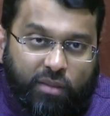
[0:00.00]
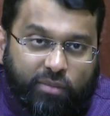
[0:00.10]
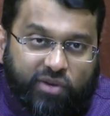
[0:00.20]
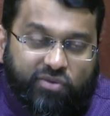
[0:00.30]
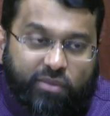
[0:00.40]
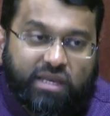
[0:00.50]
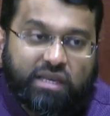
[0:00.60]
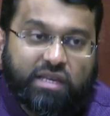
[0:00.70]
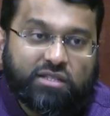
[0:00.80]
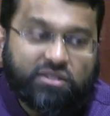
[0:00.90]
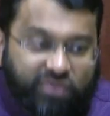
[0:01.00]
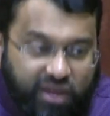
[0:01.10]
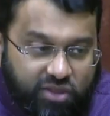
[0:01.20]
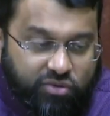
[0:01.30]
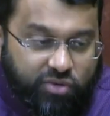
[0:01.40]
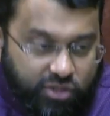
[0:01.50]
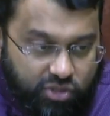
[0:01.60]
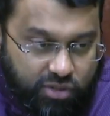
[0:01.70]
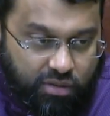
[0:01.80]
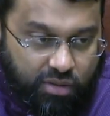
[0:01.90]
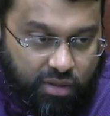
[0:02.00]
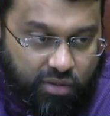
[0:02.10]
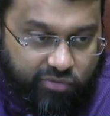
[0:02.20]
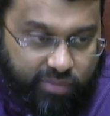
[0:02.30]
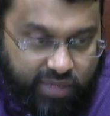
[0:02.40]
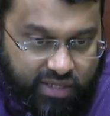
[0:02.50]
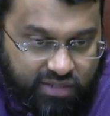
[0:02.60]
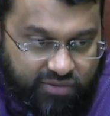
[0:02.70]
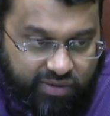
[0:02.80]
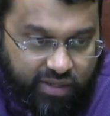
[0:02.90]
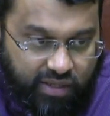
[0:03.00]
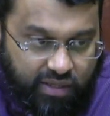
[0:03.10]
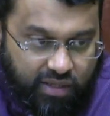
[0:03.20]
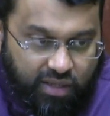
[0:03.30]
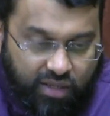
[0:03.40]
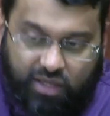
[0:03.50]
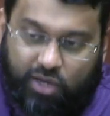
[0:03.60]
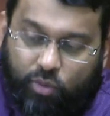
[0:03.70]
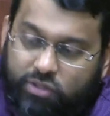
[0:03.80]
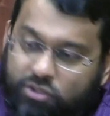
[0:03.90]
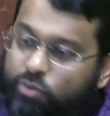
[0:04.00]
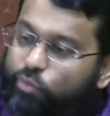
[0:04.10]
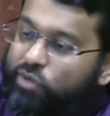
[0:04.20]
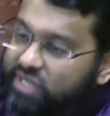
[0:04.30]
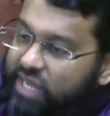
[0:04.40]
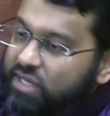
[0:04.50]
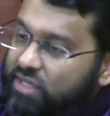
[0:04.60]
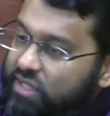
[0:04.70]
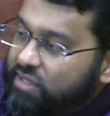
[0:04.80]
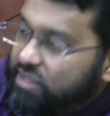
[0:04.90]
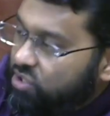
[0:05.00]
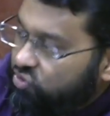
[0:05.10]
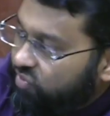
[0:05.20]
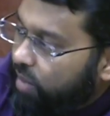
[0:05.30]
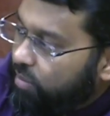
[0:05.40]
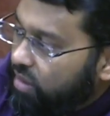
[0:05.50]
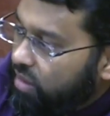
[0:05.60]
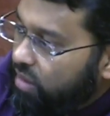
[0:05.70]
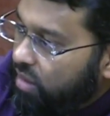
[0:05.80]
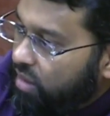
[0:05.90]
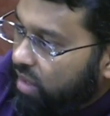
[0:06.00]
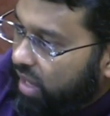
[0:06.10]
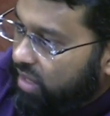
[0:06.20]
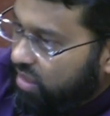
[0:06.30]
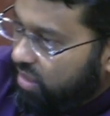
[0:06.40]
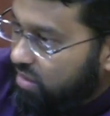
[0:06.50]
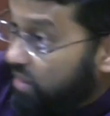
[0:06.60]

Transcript: but from his faith tradition, from his feeling, he wants to protect his family. And he is